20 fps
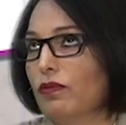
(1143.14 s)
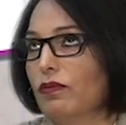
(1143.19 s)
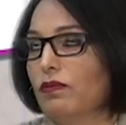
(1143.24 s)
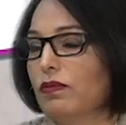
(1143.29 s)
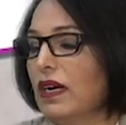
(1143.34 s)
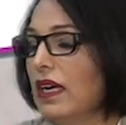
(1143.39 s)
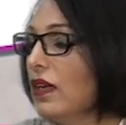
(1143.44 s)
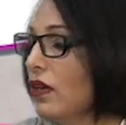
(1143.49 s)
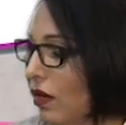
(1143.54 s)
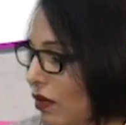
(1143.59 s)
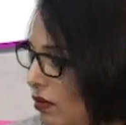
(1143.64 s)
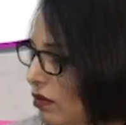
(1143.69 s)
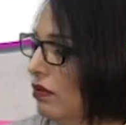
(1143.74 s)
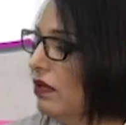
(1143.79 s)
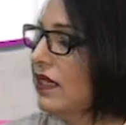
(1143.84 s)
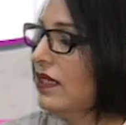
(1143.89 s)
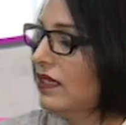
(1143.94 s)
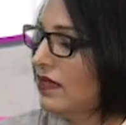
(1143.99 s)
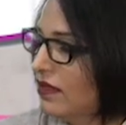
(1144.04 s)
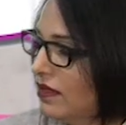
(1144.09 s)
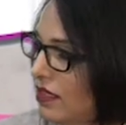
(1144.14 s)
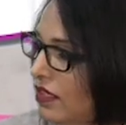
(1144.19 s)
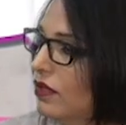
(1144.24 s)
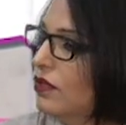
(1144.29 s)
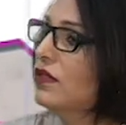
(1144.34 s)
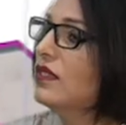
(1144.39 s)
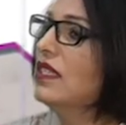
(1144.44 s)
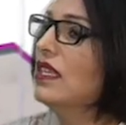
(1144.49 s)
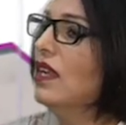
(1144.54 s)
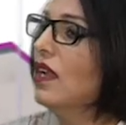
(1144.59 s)
I go,
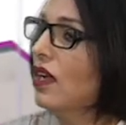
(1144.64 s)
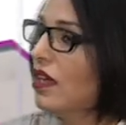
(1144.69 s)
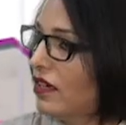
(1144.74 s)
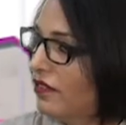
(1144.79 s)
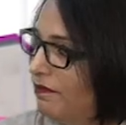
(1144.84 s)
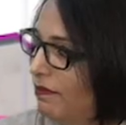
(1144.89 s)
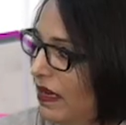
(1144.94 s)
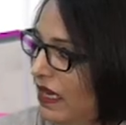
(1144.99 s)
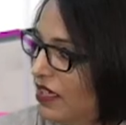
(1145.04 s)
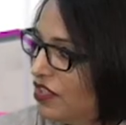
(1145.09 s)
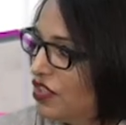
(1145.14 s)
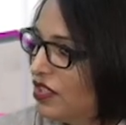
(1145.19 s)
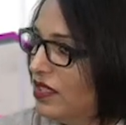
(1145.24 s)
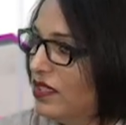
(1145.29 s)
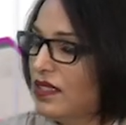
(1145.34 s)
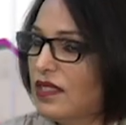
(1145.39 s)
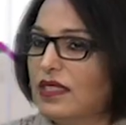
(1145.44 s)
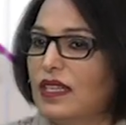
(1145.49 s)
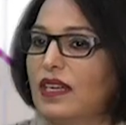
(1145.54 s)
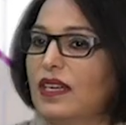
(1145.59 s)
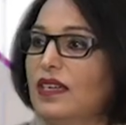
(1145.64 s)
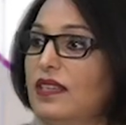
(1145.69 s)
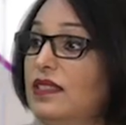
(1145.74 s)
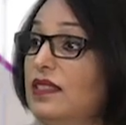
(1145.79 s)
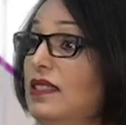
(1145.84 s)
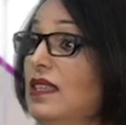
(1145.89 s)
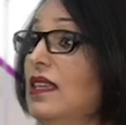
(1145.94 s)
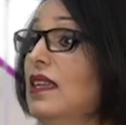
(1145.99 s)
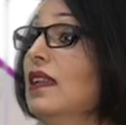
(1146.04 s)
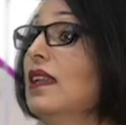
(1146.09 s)
see a lot of patients, and I
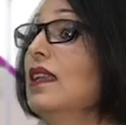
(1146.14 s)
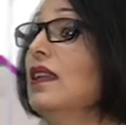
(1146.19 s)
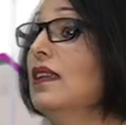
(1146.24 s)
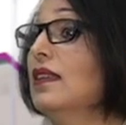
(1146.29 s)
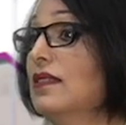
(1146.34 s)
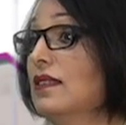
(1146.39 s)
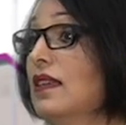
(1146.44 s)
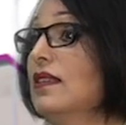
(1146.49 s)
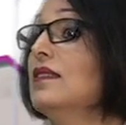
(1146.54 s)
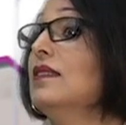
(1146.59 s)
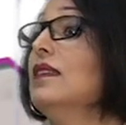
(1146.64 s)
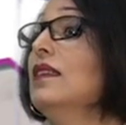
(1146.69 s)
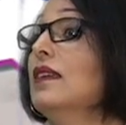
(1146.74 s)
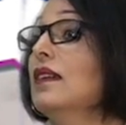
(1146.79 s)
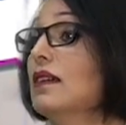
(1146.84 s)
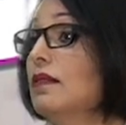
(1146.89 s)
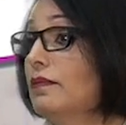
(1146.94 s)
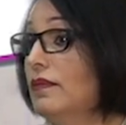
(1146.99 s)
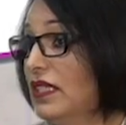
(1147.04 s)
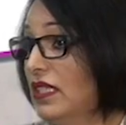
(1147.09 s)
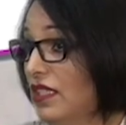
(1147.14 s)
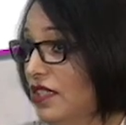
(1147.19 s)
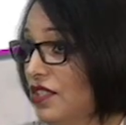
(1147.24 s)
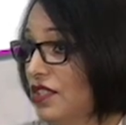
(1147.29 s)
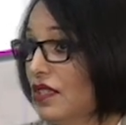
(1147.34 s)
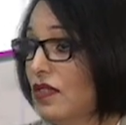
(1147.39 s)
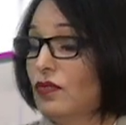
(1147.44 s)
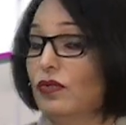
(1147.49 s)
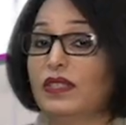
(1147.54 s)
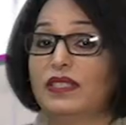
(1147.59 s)
see clinics, I see the
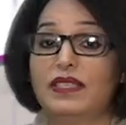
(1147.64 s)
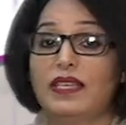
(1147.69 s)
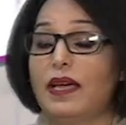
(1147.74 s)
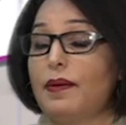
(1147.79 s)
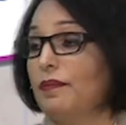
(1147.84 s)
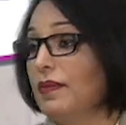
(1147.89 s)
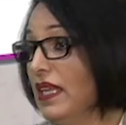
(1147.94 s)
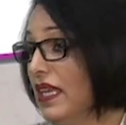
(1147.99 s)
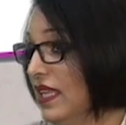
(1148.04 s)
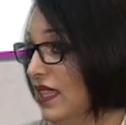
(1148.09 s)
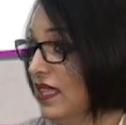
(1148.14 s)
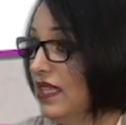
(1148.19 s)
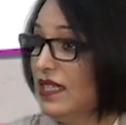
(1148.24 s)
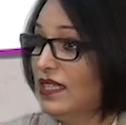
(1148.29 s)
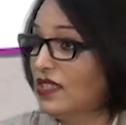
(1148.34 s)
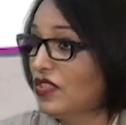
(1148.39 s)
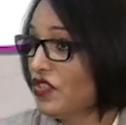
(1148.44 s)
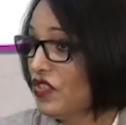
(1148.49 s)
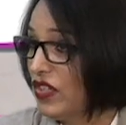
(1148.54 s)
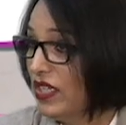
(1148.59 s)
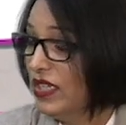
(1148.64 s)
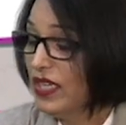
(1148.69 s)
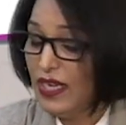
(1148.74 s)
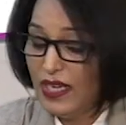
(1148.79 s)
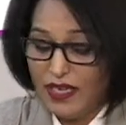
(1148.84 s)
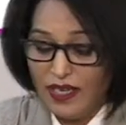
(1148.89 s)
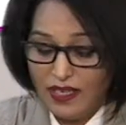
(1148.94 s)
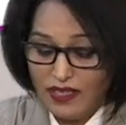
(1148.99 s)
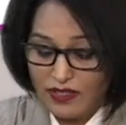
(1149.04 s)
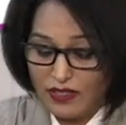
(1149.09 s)
competition, what's happening in the industry.
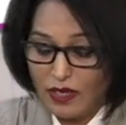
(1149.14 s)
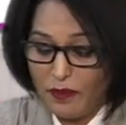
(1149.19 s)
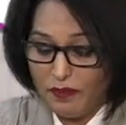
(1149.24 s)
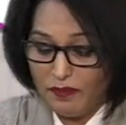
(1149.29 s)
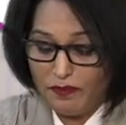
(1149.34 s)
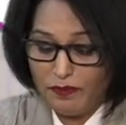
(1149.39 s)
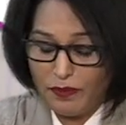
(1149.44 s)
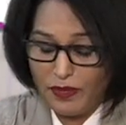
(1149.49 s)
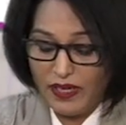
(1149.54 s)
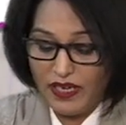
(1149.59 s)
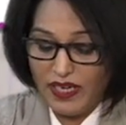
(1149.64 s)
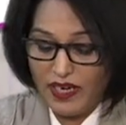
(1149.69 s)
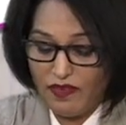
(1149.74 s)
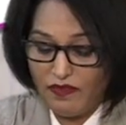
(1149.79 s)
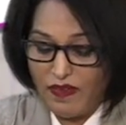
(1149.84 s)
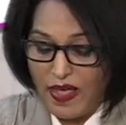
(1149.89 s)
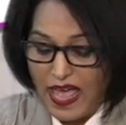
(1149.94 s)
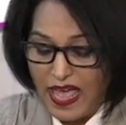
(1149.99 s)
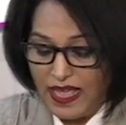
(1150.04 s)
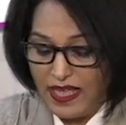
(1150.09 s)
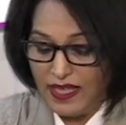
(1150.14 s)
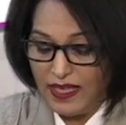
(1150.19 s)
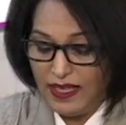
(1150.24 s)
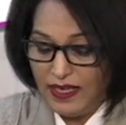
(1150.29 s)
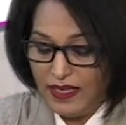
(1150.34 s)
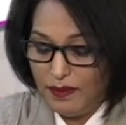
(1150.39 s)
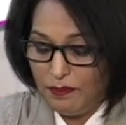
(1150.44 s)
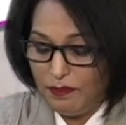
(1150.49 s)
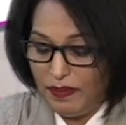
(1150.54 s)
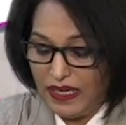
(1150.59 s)
Yeah. So I'm pretty aware.
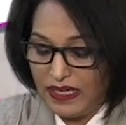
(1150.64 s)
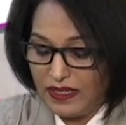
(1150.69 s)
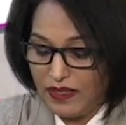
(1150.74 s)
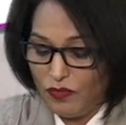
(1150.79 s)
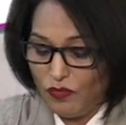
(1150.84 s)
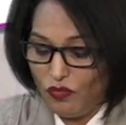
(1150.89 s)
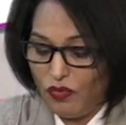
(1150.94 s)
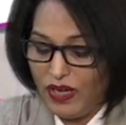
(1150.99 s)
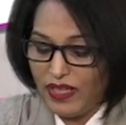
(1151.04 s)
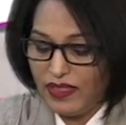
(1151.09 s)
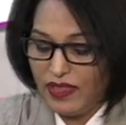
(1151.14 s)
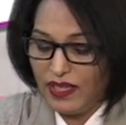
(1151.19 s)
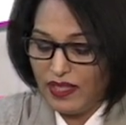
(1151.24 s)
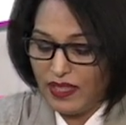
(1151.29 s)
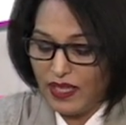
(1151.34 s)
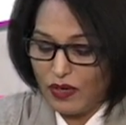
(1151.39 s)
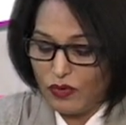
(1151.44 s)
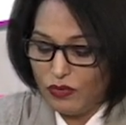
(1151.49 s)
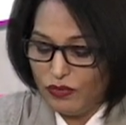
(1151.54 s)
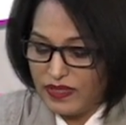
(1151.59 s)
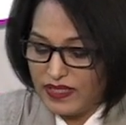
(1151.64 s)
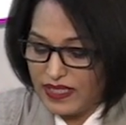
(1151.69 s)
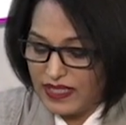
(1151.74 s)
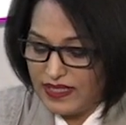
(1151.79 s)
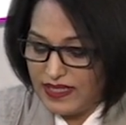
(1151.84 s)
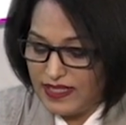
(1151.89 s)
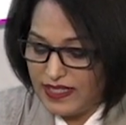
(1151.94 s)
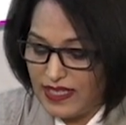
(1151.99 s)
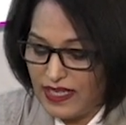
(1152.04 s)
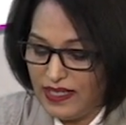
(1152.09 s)
But one thing that always
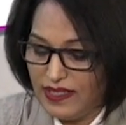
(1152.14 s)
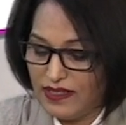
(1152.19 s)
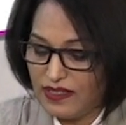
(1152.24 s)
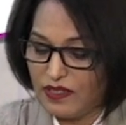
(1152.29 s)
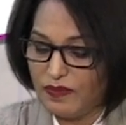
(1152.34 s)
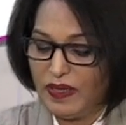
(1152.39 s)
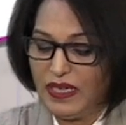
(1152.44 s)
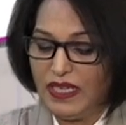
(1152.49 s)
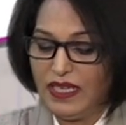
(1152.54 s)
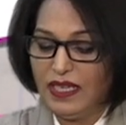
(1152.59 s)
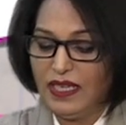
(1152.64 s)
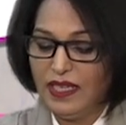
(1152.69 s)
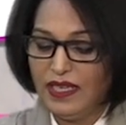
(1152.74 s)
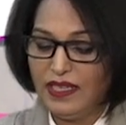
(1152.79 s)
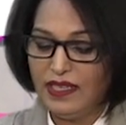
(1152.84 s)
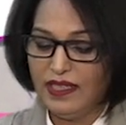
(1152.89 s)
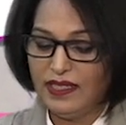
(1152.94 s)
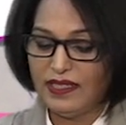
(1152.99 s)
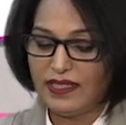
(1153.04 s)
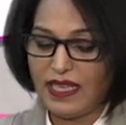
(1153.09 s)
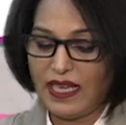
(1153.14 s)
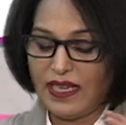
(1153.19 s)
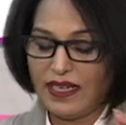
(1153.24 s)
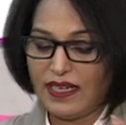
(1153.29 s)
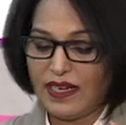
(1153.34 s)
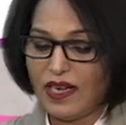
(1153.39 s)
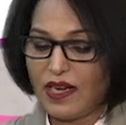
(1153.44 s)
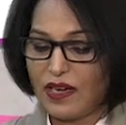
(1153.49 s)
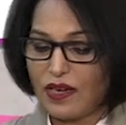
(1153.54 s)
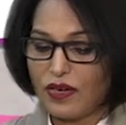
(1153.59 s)
concerns me is
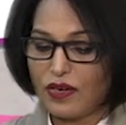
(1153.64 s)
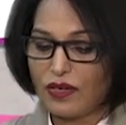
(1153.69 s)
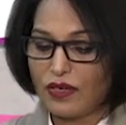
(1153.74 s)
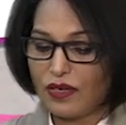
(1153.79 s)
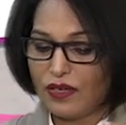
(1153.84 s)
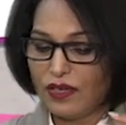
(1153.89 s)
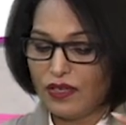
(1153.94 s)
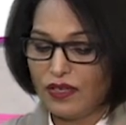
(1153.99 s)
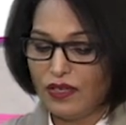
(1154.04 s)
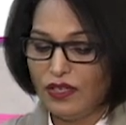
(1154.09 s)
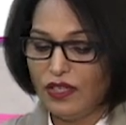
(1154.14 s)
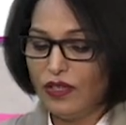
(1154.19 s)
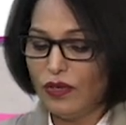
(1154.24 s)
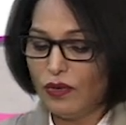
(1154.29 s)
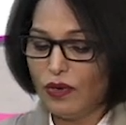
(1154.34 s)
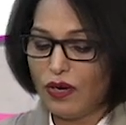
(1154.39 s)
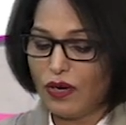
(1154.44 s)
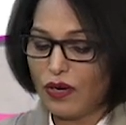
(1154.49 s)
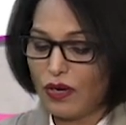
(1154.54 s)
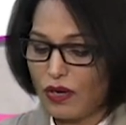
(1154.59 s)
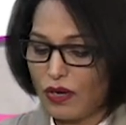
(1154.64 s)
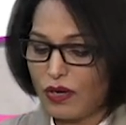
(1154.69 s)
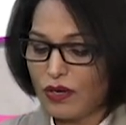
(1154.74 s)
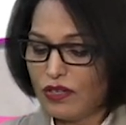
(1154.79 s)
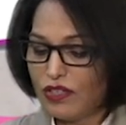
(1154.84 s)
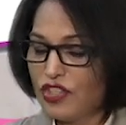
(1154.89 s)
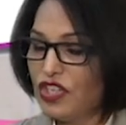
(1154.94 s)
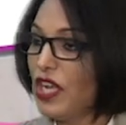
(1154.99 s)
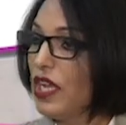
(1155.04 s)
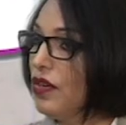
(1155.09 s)
that our
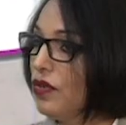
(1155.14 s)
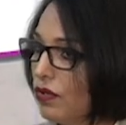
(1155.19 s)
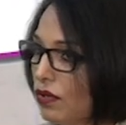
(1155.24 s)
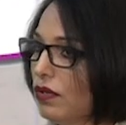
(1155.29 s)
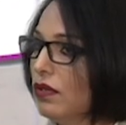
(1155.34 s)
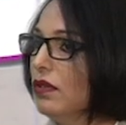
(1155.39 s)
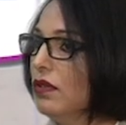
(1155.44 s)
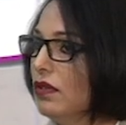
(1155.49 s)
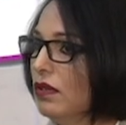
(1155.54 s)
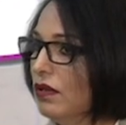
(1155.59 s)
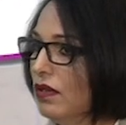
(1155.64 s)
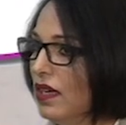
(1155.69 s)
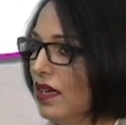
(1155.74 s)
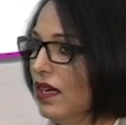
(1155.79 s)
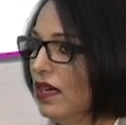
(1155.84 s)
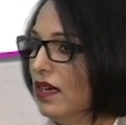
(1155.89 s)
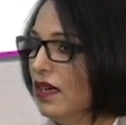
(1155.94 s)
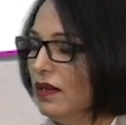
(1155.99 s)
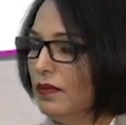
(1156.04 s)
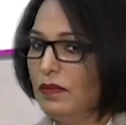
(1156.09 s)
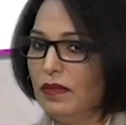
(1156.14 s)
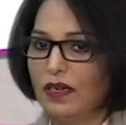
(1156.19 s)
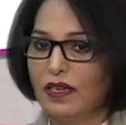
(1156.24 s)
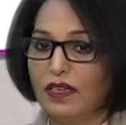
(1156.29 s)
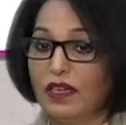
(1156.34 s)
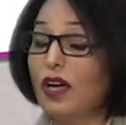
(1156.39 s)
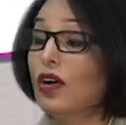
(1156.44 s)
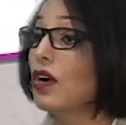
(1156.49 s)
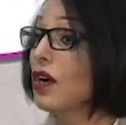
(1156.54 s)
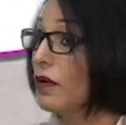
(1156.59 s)
general,
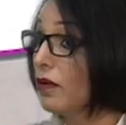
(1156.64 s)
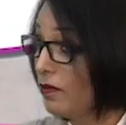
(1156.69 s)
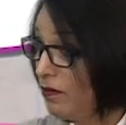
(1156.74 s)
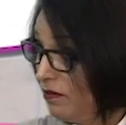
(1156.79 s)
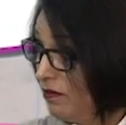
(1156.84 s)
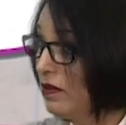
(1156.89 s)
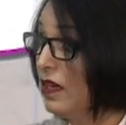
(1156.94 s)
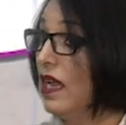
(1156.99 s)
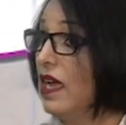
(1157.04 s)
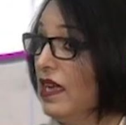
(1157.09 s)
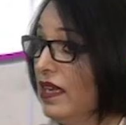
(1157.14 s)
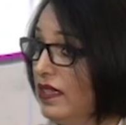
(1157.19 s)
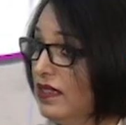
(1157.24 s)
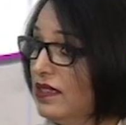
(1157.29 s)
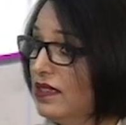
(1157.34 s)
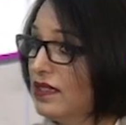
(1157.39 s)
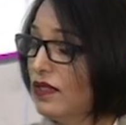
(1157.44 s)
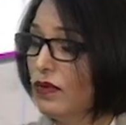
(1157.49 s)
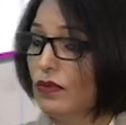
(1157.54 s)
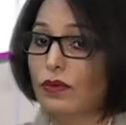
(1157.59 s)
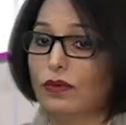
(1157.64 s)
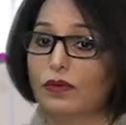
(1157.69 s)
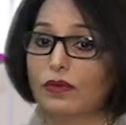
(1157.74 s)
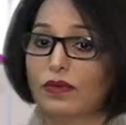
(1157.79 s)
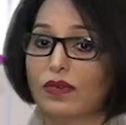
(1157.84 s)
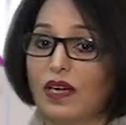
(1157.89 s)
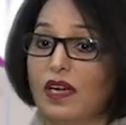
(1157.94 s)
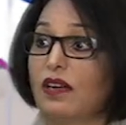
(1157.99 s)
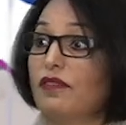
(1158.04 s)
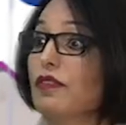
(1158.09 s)
our clients
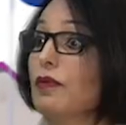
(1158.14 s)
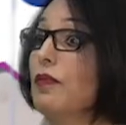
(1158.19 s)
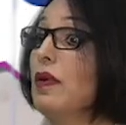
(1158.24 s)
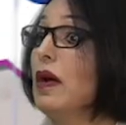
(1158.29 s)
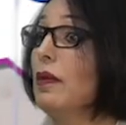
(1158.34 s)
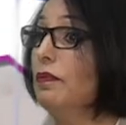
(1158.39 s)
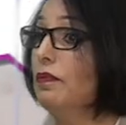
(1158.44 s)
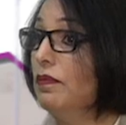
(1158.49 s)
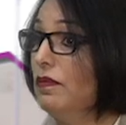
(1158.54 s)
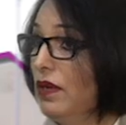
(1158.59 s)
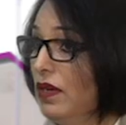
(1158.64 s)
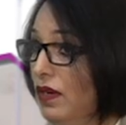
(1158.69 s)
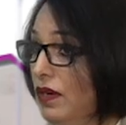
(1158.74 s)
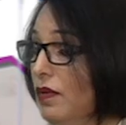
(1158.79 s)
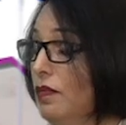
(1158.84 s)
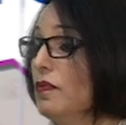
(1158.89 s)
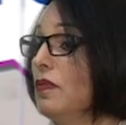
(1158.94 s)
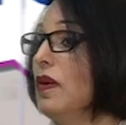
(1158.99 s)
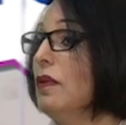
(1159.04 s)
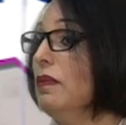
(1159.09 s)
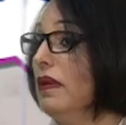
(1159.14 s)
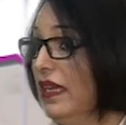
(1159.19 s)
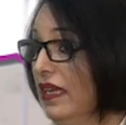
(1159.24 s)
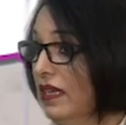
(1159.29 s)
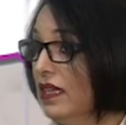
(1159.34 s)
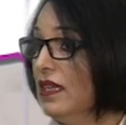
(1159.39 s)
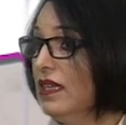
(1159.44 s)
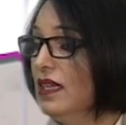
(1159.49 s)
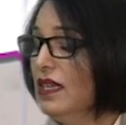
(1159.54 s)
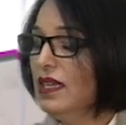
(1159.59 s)
or our
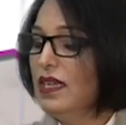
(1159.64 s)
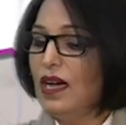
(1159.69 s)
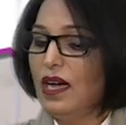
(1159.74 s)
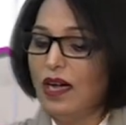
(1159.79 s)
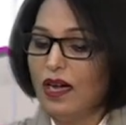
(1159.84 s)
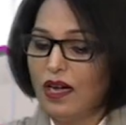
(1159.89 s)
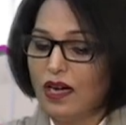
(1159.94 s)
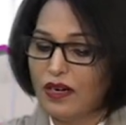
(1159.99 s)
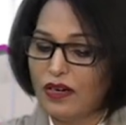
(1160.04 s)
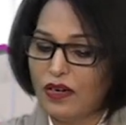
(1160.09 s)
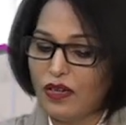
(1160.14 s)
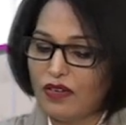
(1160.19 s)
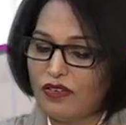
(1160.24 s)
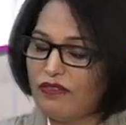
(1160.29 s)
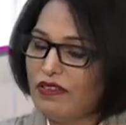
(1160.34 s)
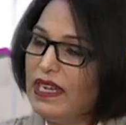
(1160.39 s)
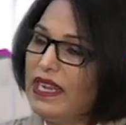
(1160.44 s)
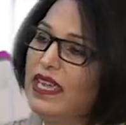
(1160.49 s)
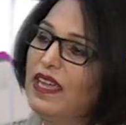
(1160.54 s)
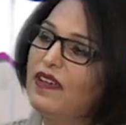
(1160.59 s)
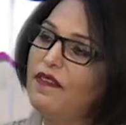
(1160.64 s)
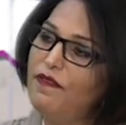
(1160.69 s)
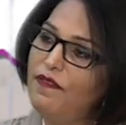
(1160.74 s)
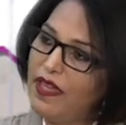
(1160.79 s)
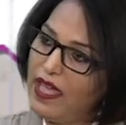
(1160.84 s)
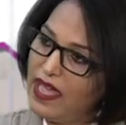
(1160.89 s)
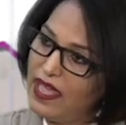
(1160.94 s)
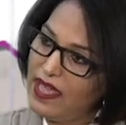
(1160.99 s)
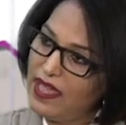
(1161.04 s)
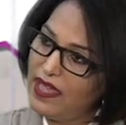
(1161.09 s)
public are not really
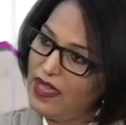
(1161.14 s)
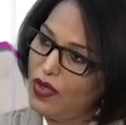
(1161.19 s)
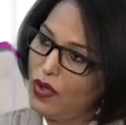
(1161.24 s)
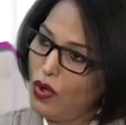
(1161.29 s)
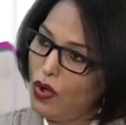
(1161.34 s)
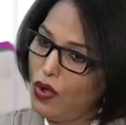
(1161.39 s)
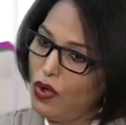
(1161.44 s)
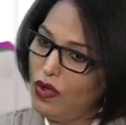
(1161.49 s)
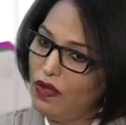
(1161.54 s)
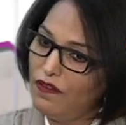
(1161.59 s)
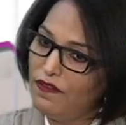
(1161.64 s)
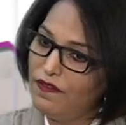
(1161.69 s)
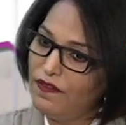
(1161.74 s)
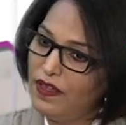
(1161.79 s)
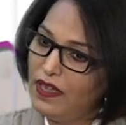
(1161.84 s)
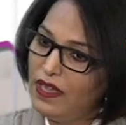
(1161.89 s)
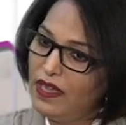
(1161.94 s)
aware of